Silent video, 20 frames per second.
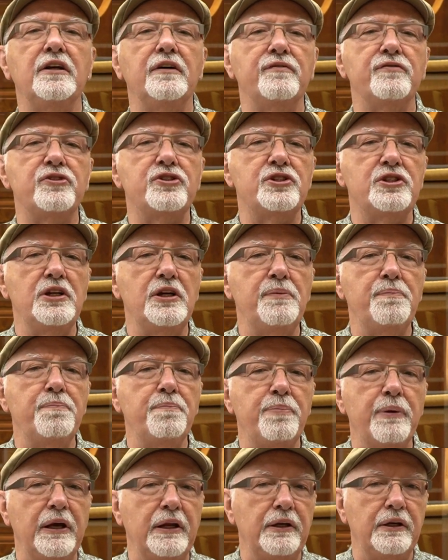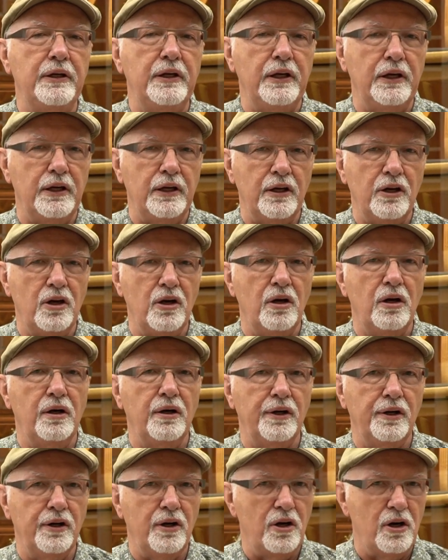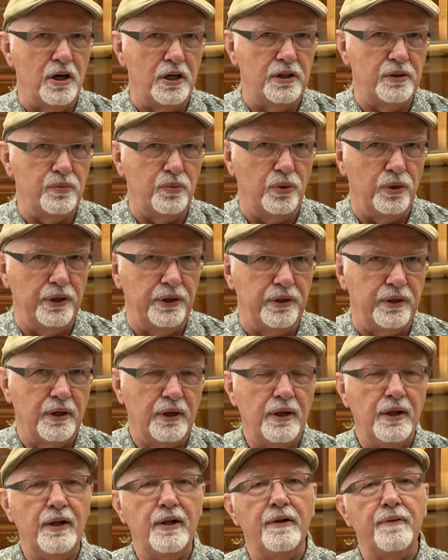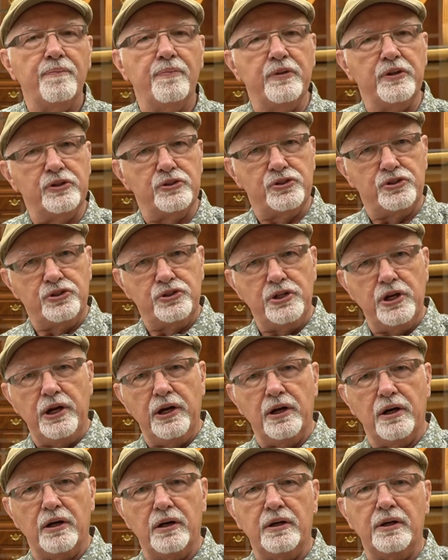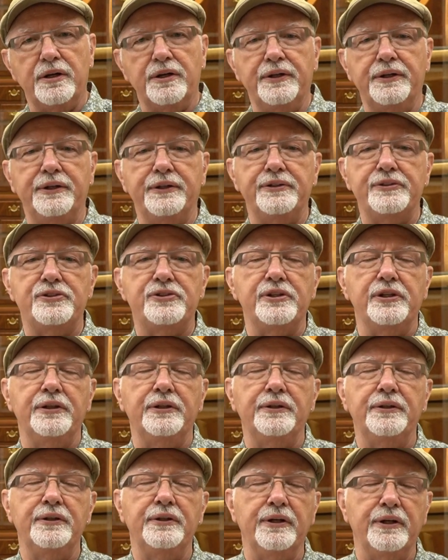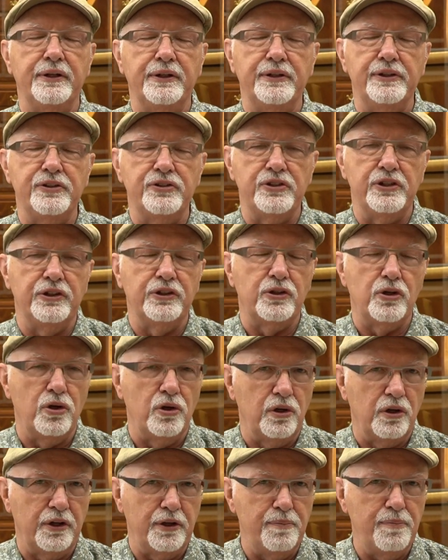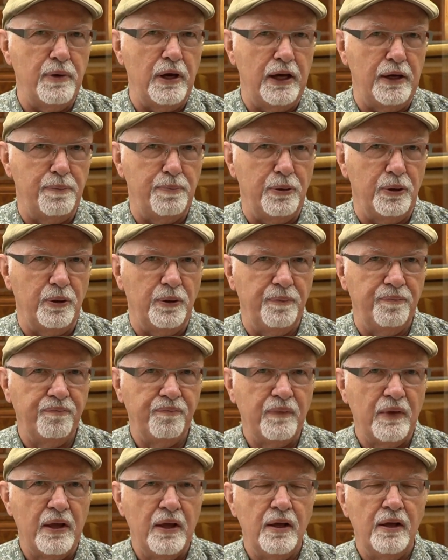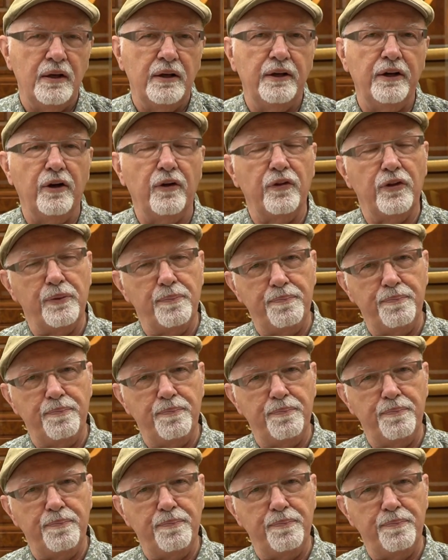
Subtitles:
of steam bending hardwood. This chair is in curly maple. Now the